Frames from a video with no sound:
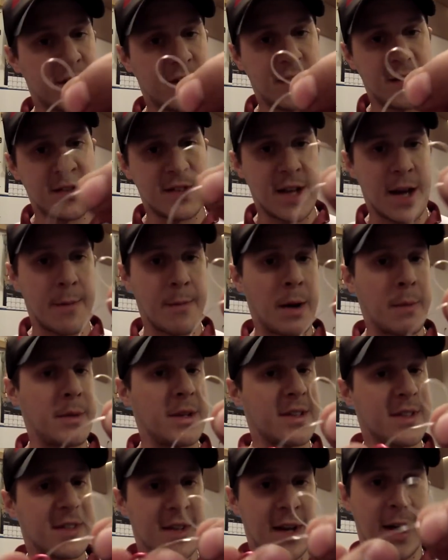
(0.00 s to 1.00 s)
this time I'm
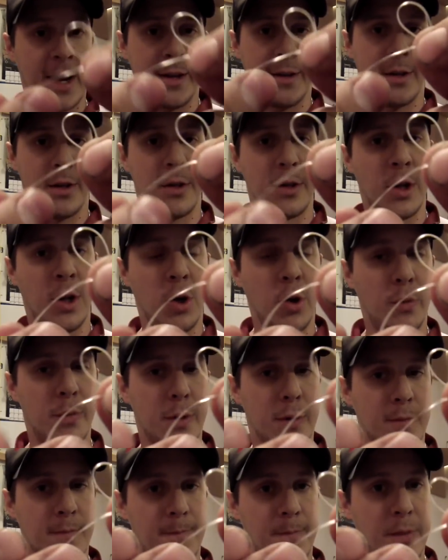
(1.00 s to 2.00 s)
inside the loop,
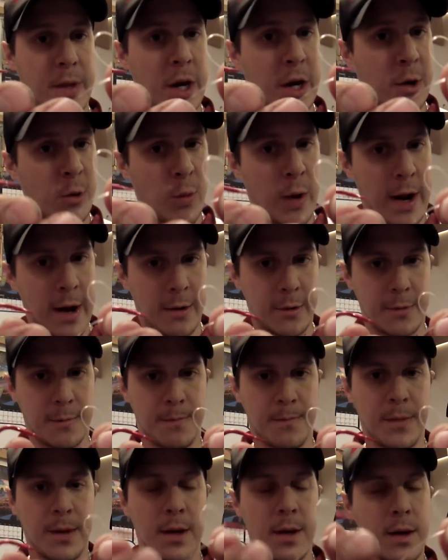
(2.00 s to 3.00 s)
not around.
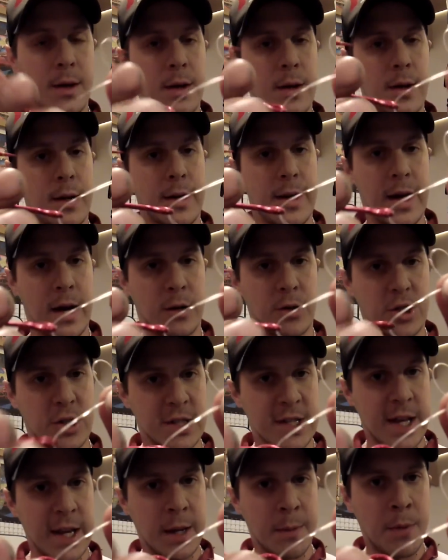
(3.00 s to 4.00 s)
Now,
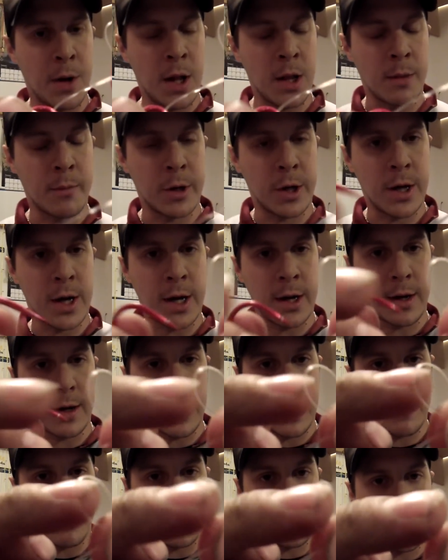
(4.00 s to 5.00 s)
just like a polymer knot,
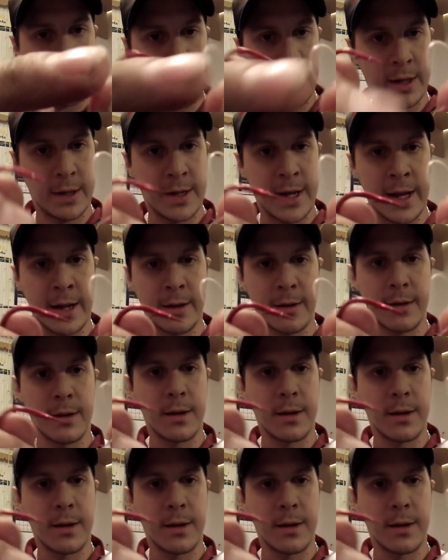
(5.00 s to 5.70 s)
I'm going to take that